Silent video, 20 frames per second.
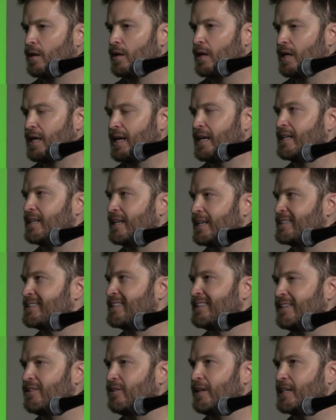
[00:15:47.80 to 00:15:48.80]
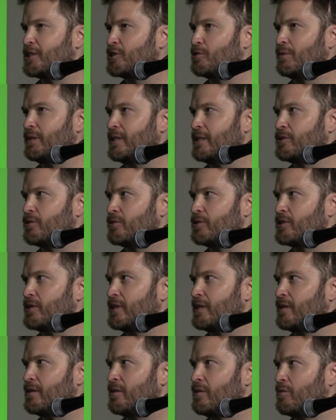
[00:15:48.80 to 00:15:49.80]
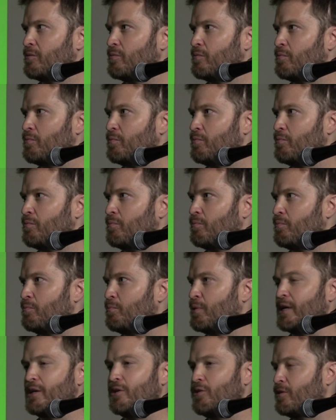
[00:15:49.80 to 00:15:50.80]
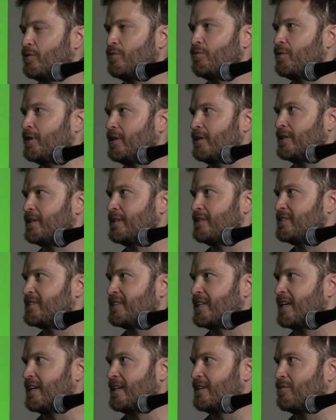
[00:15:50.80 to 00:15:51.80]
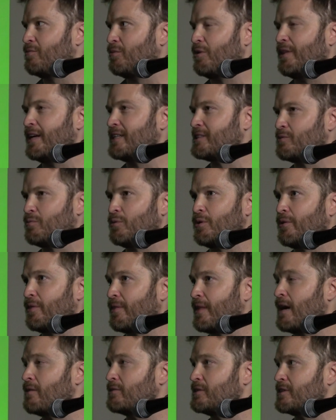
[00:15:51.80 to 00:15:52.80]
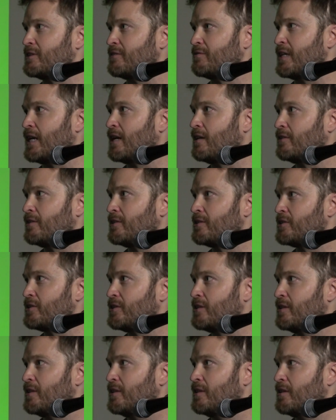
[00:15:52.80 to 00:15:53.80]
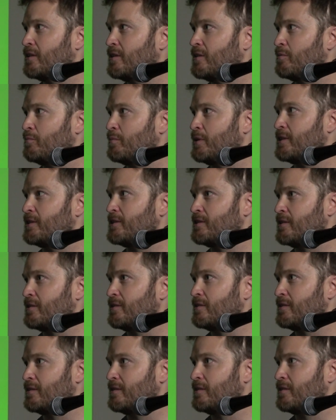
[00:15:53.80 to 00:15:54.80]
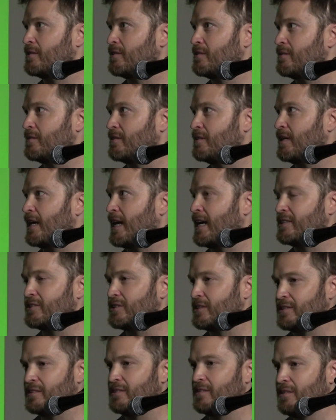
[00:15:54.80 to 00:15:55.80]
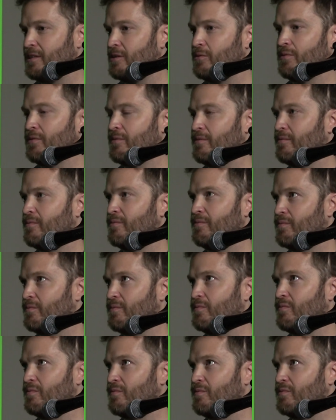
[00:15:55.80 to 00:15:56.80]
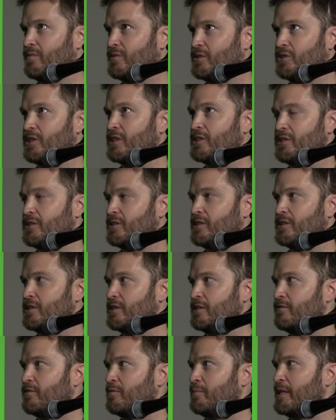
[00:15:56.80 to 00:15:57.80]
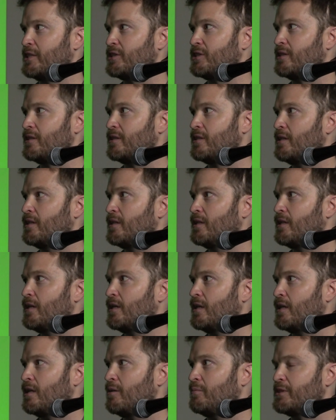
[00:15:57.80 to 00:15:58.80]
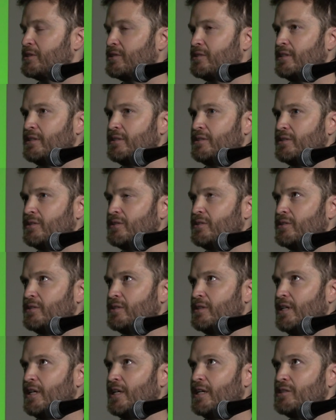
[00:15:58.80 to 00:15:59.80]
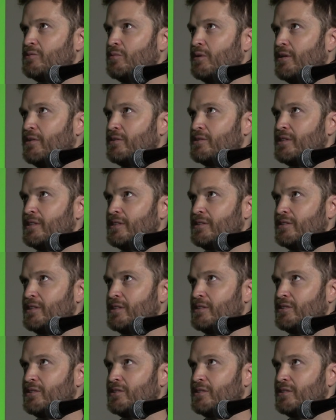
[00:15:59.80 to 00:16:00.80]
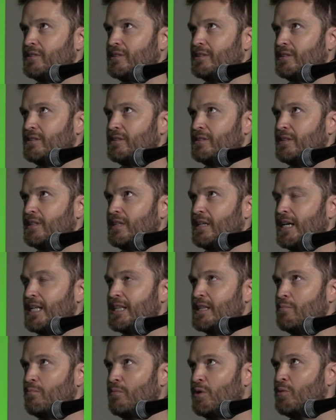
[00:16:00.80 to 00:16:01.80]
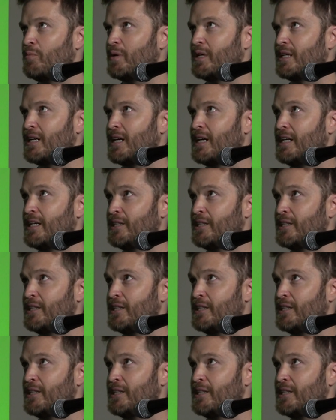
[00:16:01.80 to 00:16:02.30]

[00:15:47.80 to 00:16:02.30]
Yeah, it's intellectually interesting, but I couldn't really say, well, that's worth thousands of dollars because it has, you know, such and such information. It's one of those things that's at the moment kind of